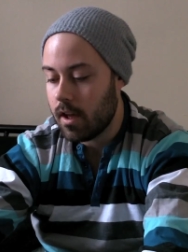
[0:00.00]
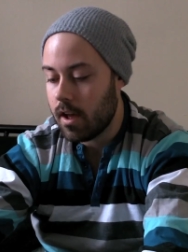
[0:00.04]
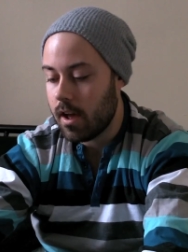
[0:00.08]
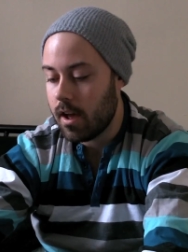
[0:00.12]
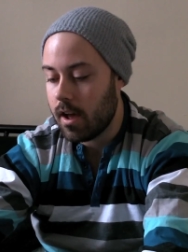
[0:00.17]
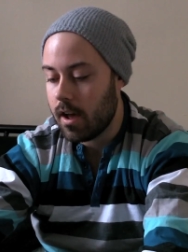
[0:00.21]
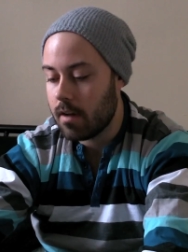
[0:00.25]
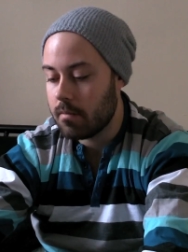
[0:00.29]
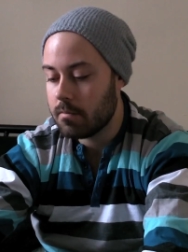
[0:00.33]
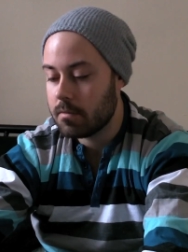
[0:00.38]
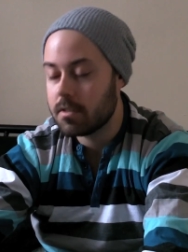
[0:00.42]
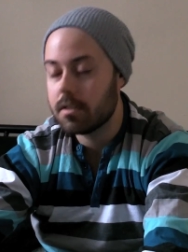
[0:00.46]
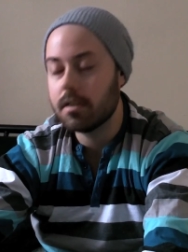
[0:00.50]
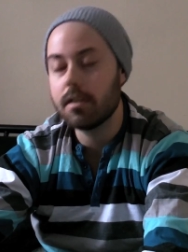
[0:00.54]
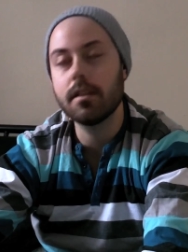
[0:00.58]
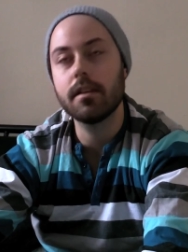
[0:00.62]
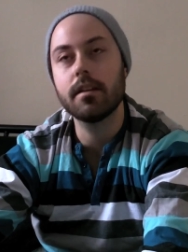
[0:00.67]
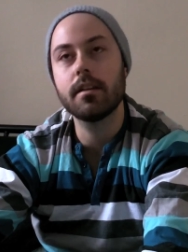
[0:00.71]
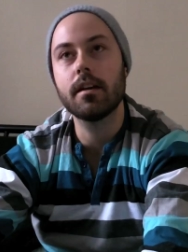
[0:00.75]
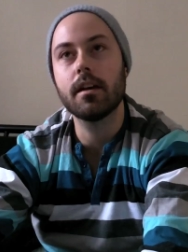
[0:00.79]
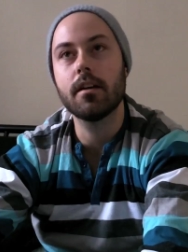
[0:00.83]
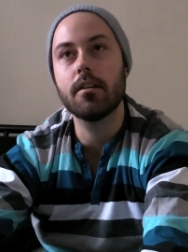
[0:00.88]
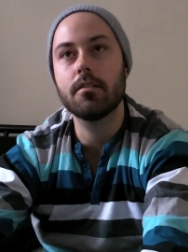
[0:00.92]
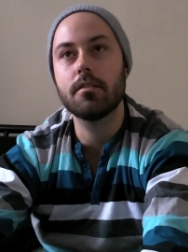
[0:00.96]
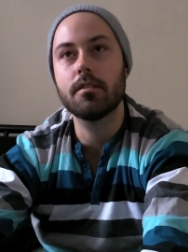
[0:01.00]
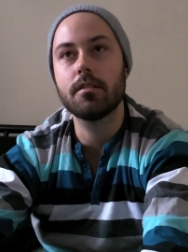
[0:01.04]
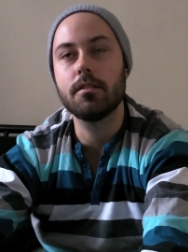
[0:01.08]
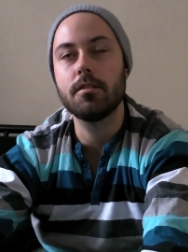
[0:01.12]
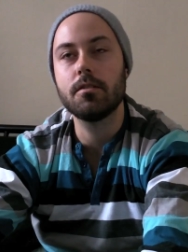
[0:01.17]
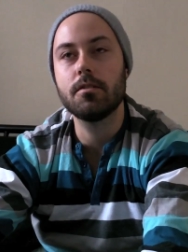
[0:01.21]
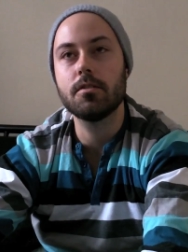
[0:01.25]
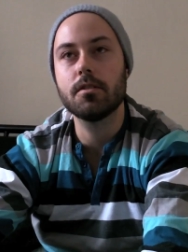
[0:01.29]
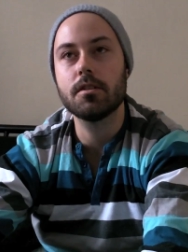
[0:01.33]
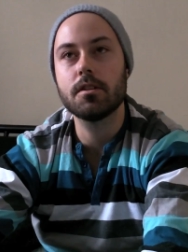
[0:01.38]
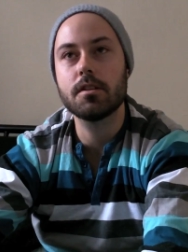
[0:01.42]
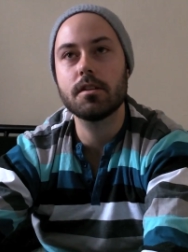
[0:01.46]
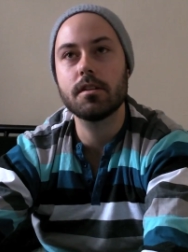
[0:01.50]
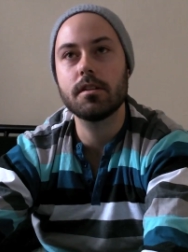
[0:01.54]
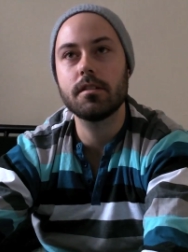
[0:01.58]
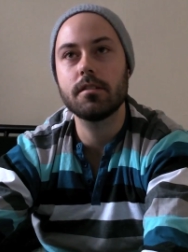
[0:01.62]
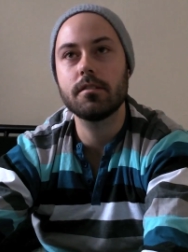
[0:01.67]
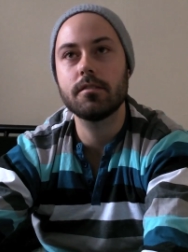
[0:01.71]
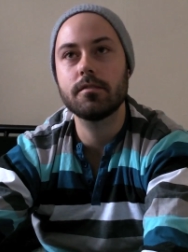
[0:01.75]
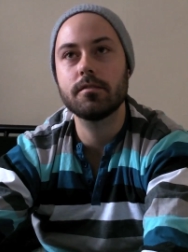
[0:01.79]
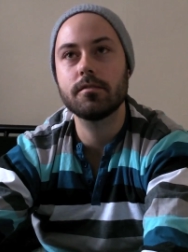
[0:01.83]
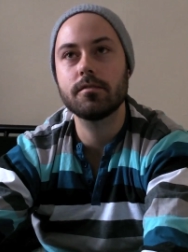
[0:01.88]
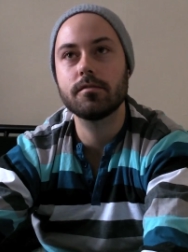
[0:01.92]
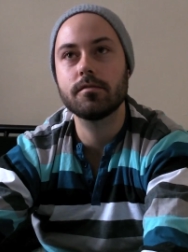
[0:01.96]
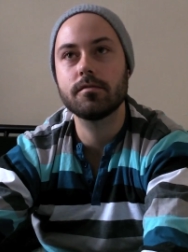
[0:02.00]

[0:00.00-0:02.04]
Studying health and nutrition.